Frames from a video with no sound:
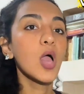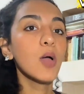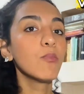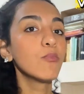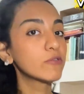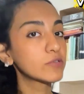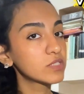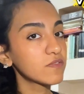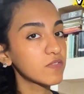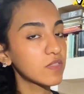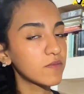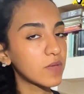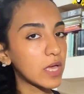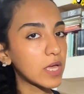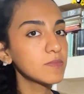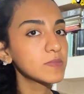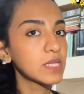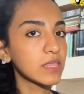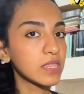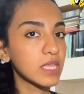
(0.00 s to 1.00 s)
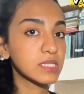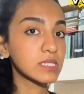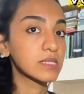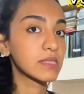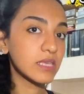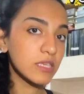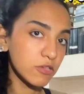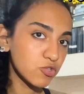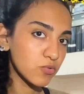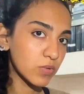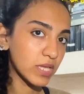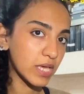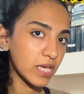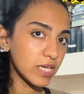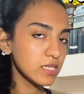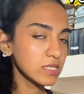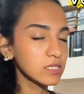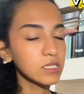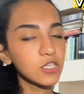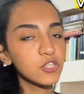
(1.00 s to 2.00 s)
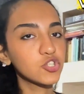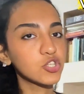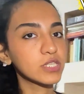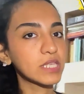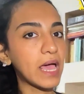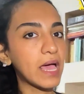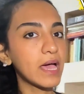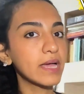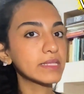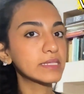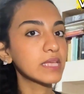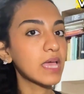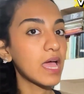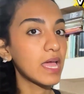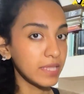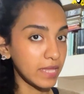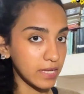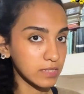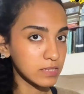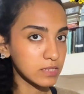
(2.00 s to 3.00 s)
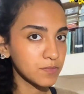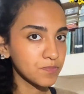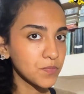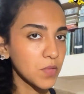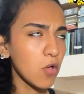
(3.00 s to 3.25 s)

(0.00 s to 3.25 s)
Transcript: Most of the verbs, and that's the usual case, you just add an s.